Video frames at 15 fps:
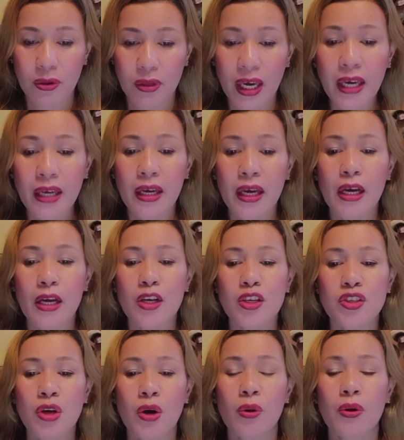Okay?
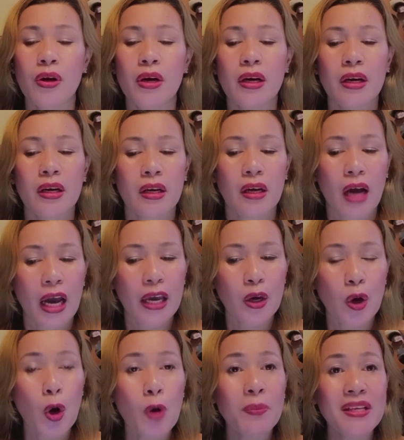So, I
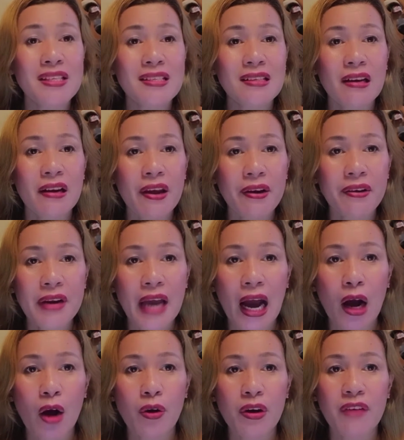hope it's clear
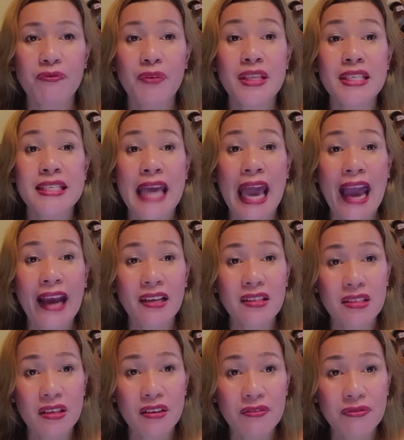now. If it's
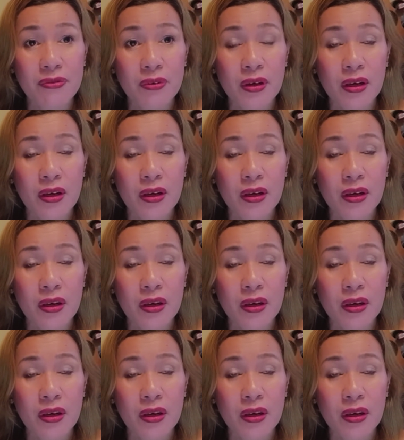active,